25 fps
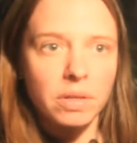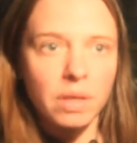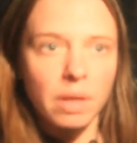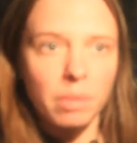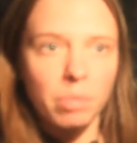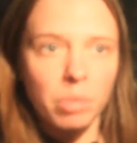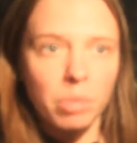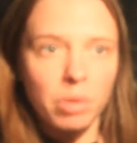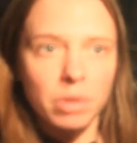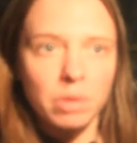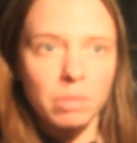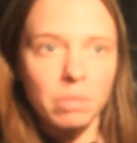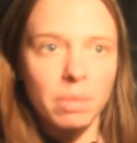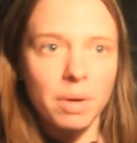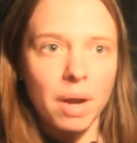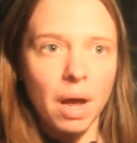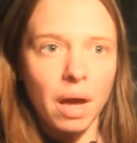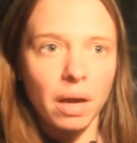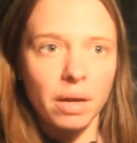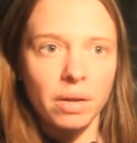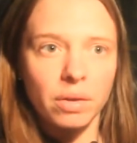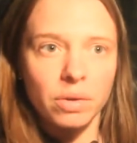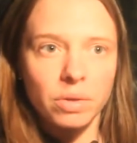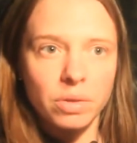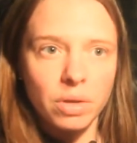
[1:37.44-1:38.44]
like, put some
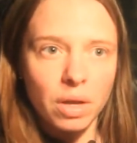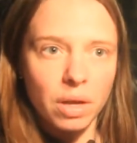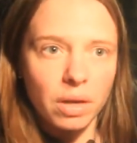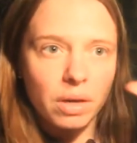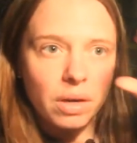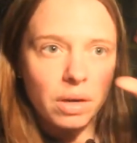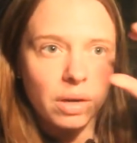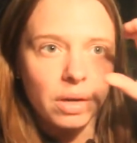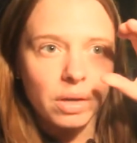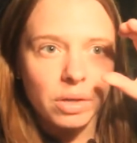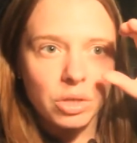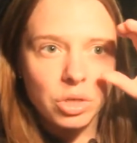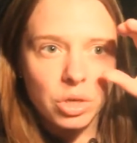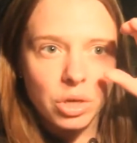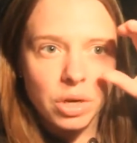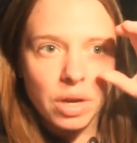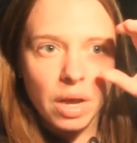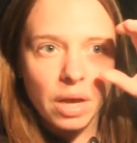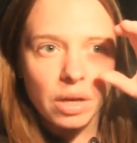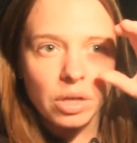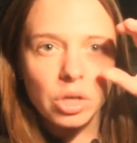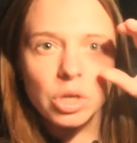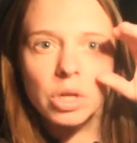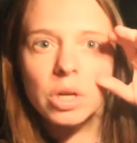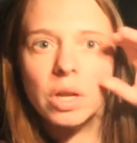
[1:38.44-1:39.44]
binoculars on. I should
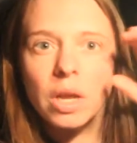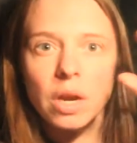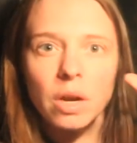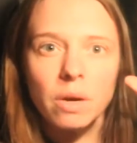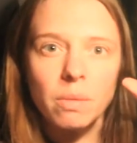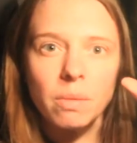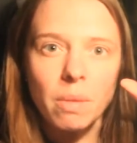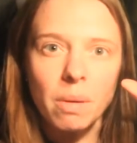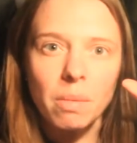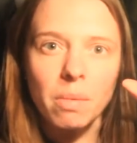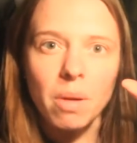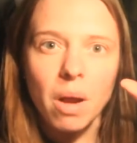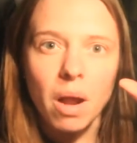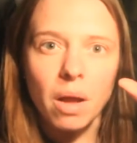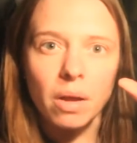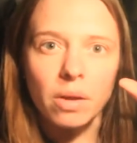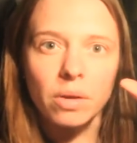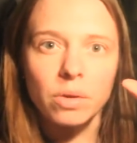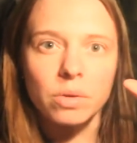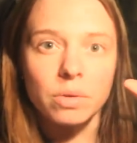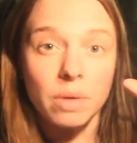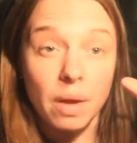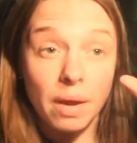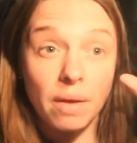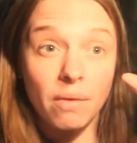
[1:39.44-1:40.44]
carry my
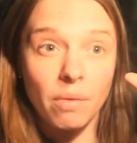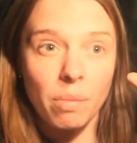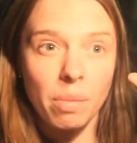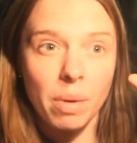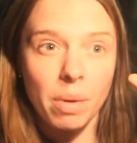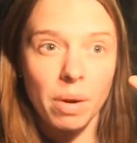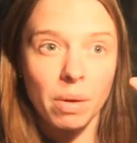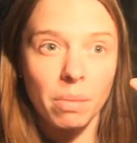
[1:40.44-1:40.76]
binoculars. I have a pair of